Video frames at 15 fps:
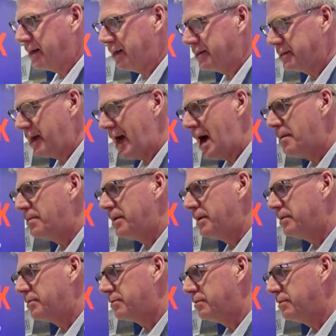has
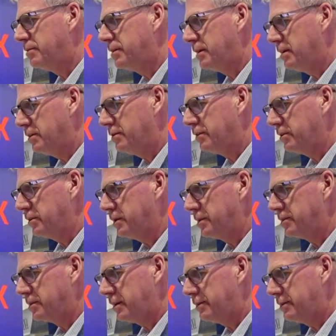happened through the influence